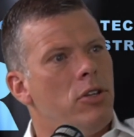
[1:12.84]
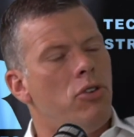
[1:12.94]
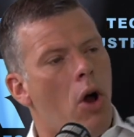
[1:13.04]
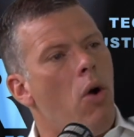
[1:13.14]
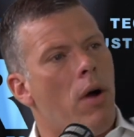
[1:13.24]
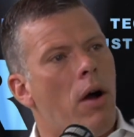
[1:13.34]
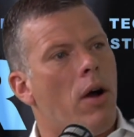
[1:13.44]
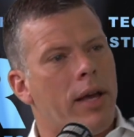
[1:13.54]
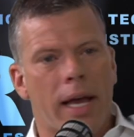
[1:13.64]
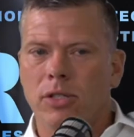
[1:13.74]
You know,
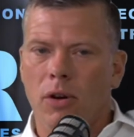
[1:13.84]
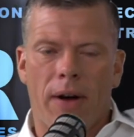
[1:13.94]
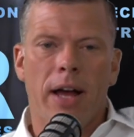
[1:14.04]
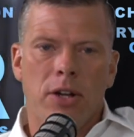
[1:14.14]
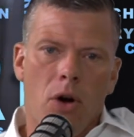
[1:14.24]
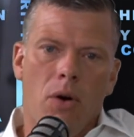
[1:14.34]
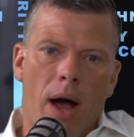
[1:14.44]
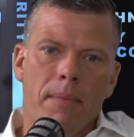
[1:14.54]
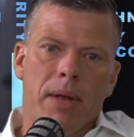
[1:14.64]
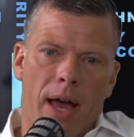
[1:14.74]
okay, so if I know
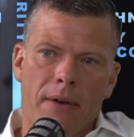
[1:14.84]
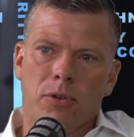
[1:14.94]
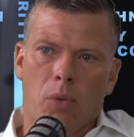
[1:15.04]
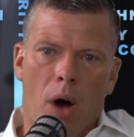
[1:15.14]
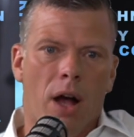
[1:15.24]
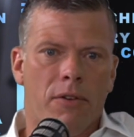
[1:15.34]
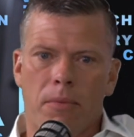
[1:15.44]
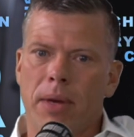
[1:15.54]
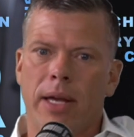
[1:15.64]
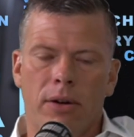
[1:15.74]
I'm going to have to walk
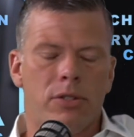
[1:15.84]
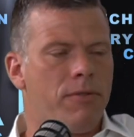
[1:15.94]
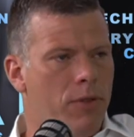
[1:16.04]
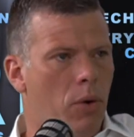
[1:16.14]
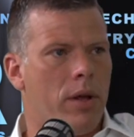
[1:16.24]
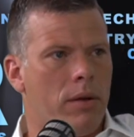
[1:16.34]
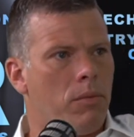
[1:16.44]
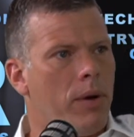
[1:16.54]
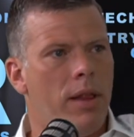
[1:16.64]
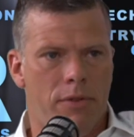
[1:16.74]
from here to Florida,
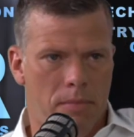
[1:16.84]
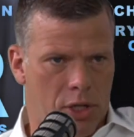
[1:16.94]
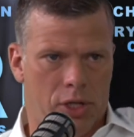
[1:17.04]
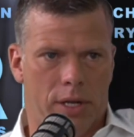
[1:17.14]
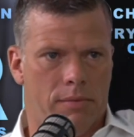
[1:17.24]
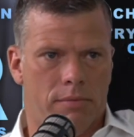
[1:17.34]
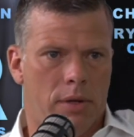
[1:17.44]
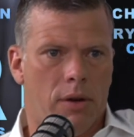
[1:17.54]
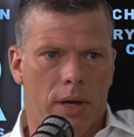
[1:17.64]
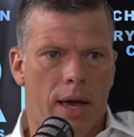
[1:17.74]
we live in Michigan,
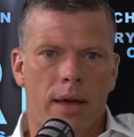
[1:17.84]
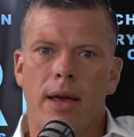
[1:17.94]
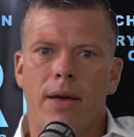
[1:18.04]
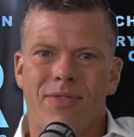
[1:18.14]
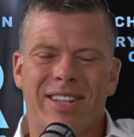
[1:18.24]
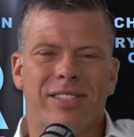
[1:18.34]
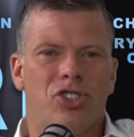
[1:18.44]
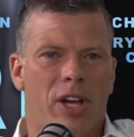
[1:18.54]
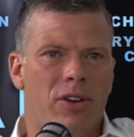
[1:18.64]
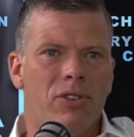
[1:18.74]
okay? That's
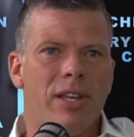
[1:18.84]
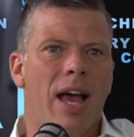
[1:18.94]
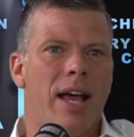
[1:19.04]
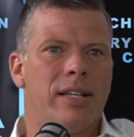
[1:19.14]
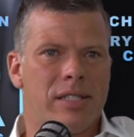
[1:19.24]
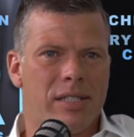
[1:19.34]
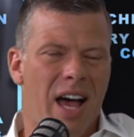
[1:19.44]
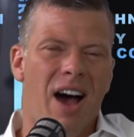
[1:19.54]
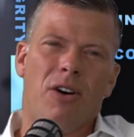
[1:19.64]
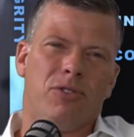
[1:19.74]
generally a
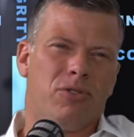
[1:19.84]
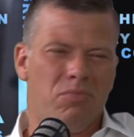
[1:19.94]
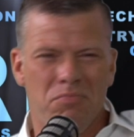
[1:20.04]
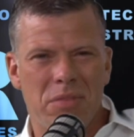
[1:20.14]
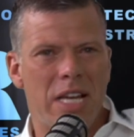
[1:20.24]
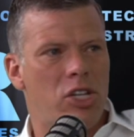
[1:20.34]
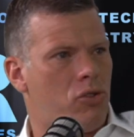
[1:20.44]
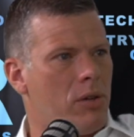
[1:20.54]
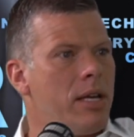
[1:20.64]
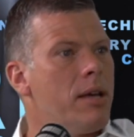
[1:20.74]

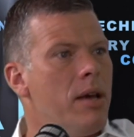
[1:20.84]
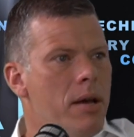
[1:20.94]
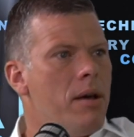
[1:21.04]
southeasterly